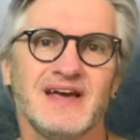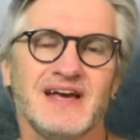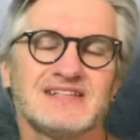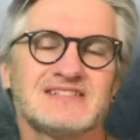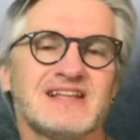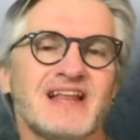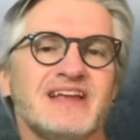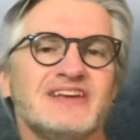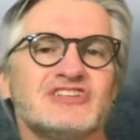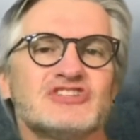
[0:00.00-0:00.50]

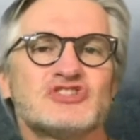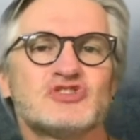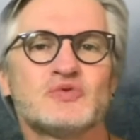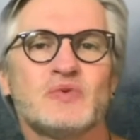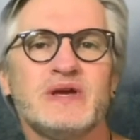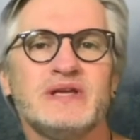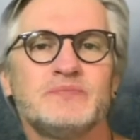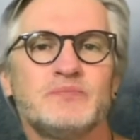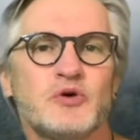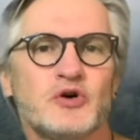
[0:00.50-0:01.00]
As Leonard
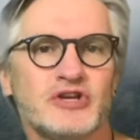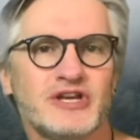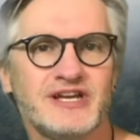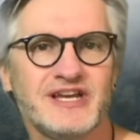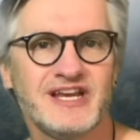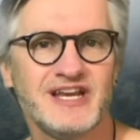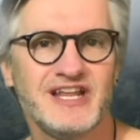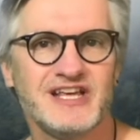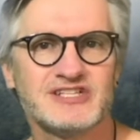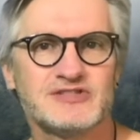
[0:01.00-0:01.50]
Sweet put
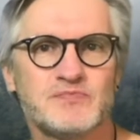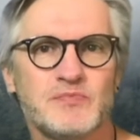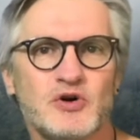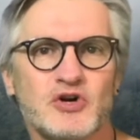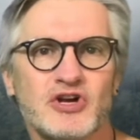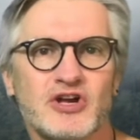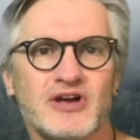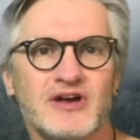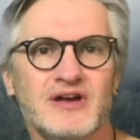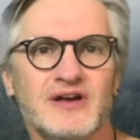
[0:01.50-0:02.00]
it in his
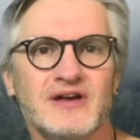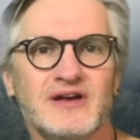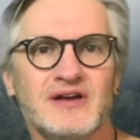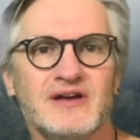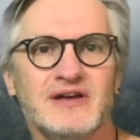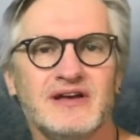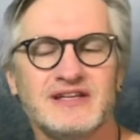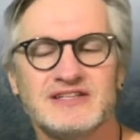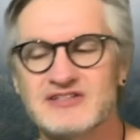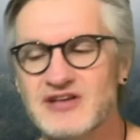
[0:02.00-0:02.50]
book
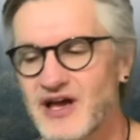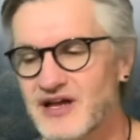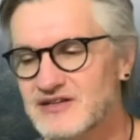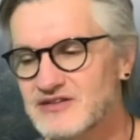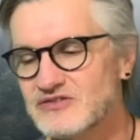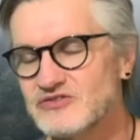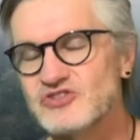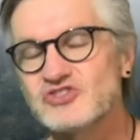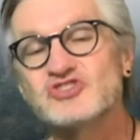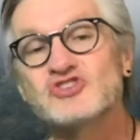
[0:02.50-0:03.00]

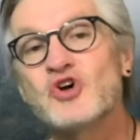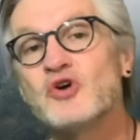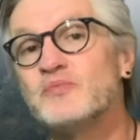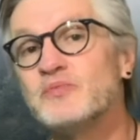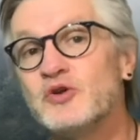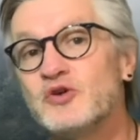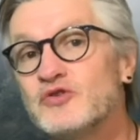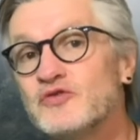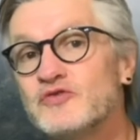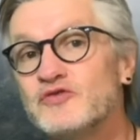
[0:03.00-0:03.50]
entitled So
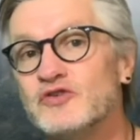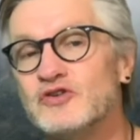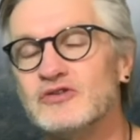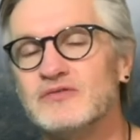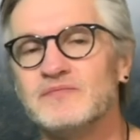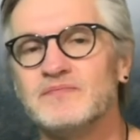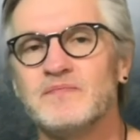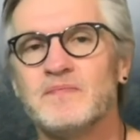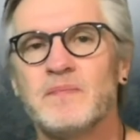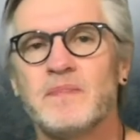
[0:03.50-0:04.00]

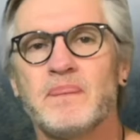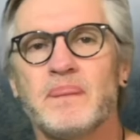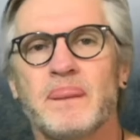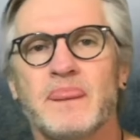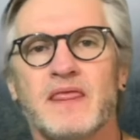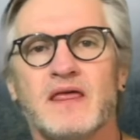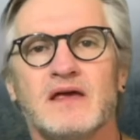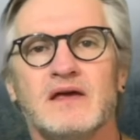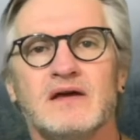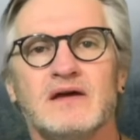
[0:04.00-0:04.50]
Beautiful,
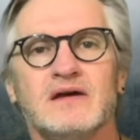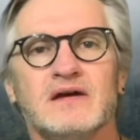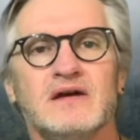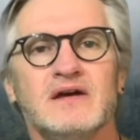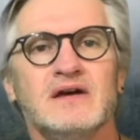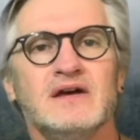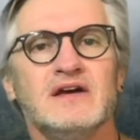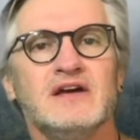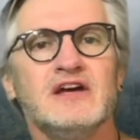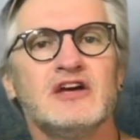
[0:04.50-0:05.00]

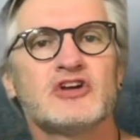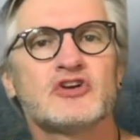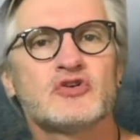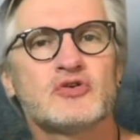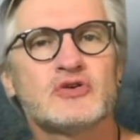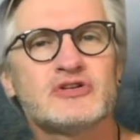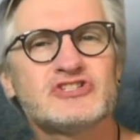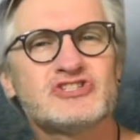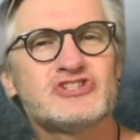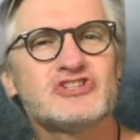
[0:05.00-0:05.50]

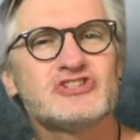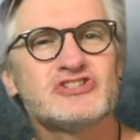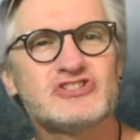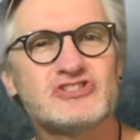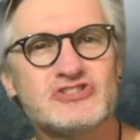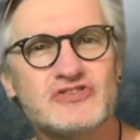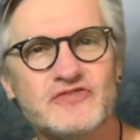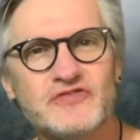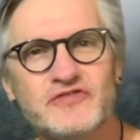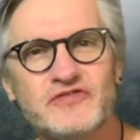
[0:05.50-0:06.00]

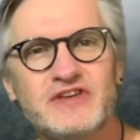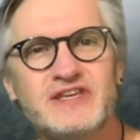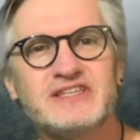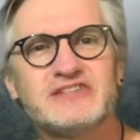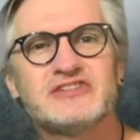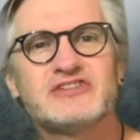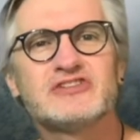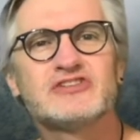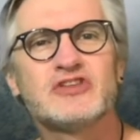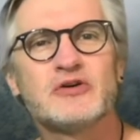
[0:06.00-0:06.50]
Christians
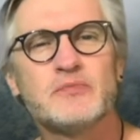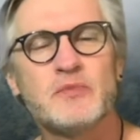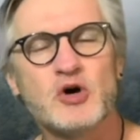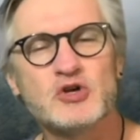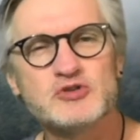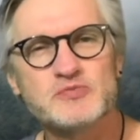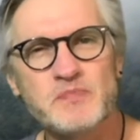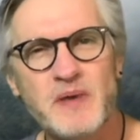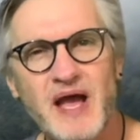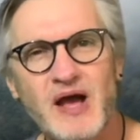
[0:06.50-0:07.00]
defeated the
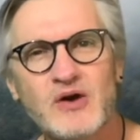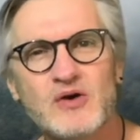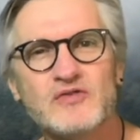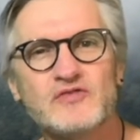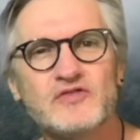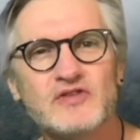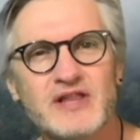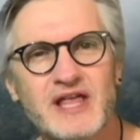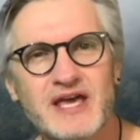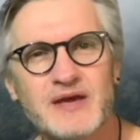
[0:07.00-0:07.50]
most
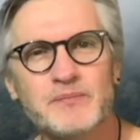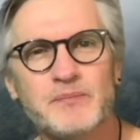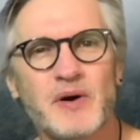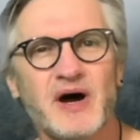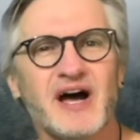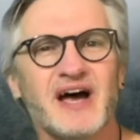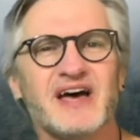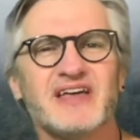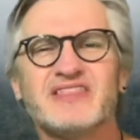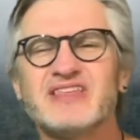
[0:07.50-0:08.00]
powerful
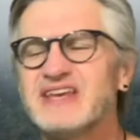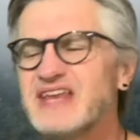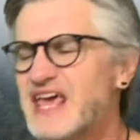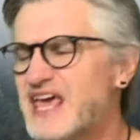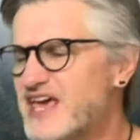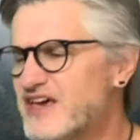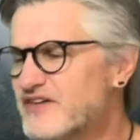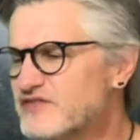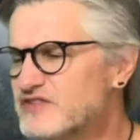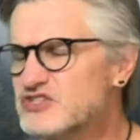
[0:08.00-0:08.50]
empire that
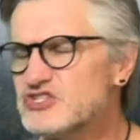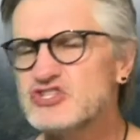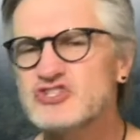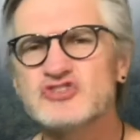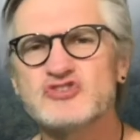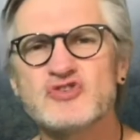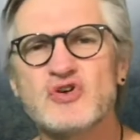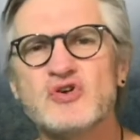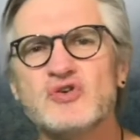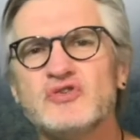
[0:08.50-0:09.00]
ever
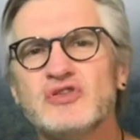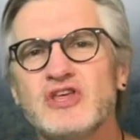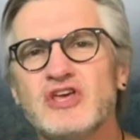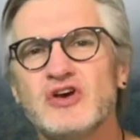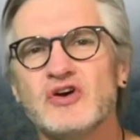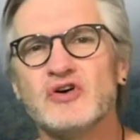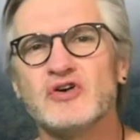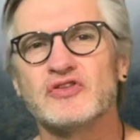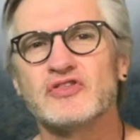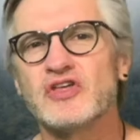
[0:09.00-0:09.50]
strode
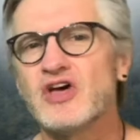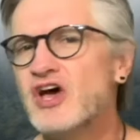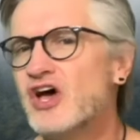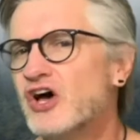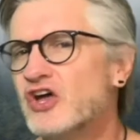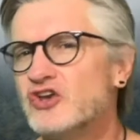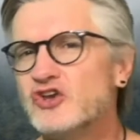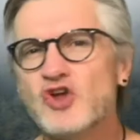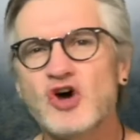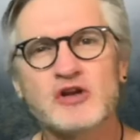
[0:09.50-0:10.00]
the earth,
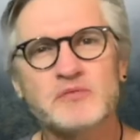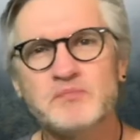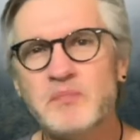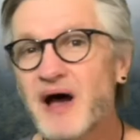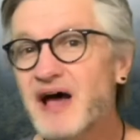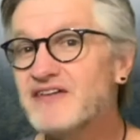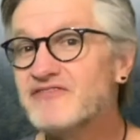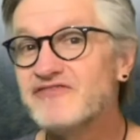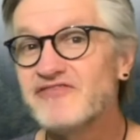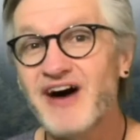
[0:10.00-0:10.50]
not
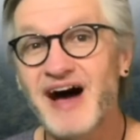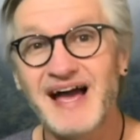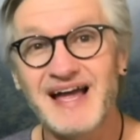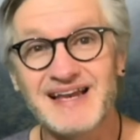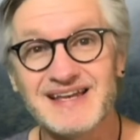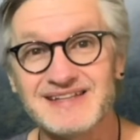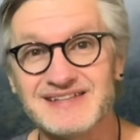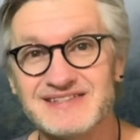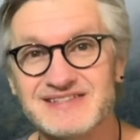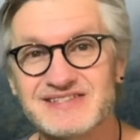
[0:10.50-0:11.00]
by
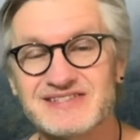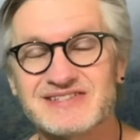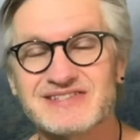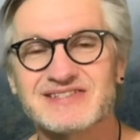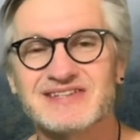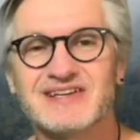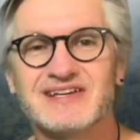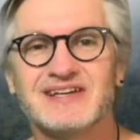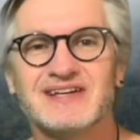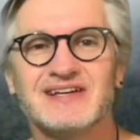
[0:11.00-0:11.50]

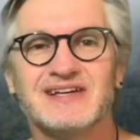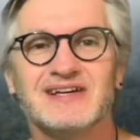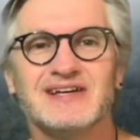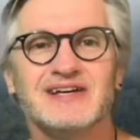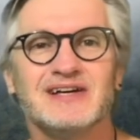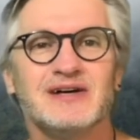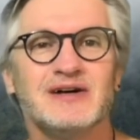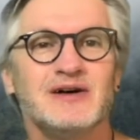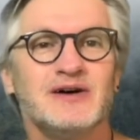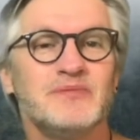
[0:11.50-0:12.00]
violence,
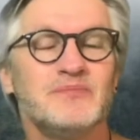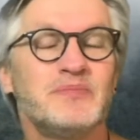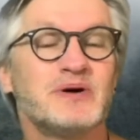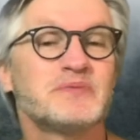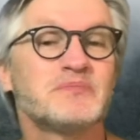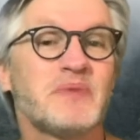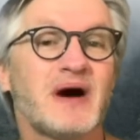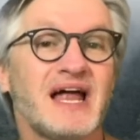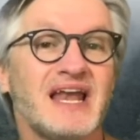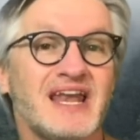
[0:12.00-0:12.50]

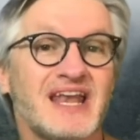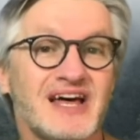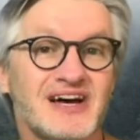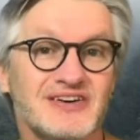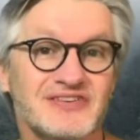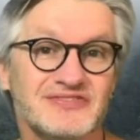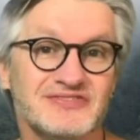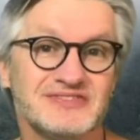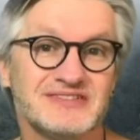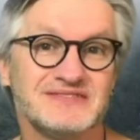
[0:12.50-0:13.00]
but by
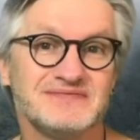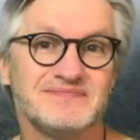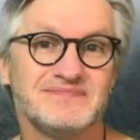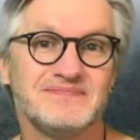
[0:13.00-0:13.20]
love.